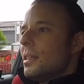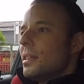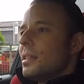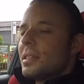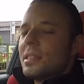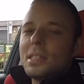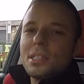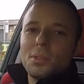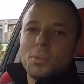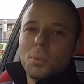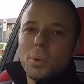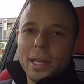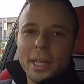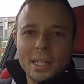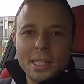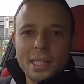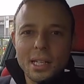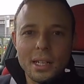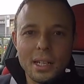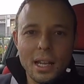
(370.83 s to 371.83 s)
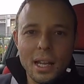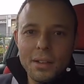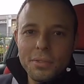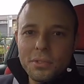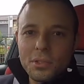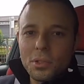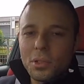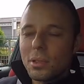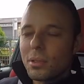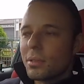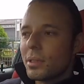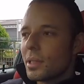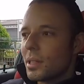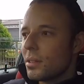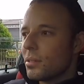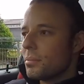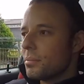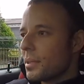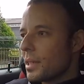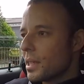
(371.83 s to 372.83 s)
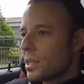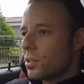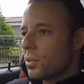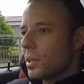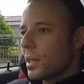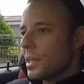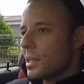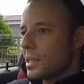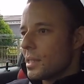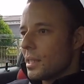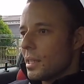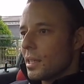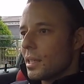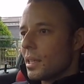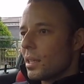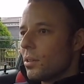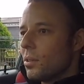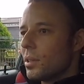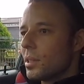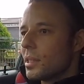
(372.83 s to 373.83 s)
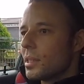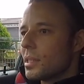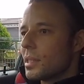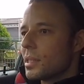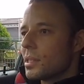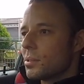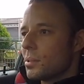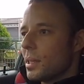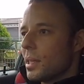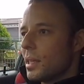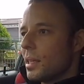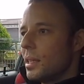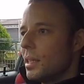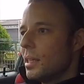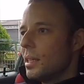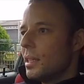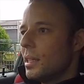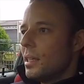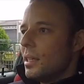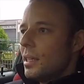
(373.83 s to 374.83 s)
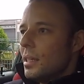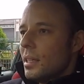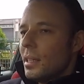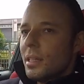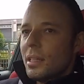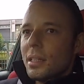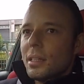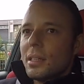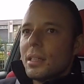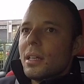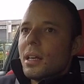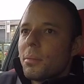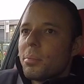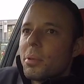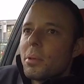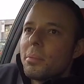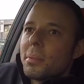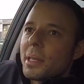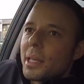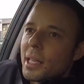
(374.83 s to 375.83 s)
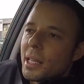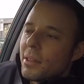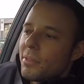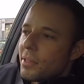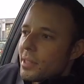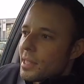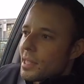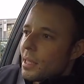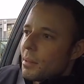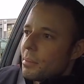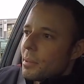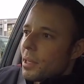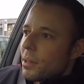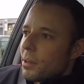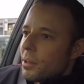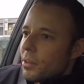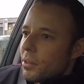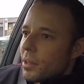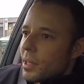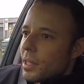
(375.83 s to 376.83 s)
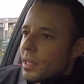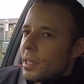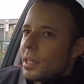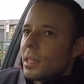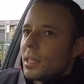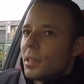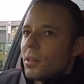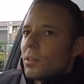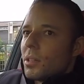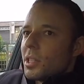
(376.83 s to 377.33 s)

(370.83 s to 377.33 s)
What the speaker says: It's just wet. I'd love to, you know, let you guys hear the launch as well. I'll probably rev it up now and you can hear them.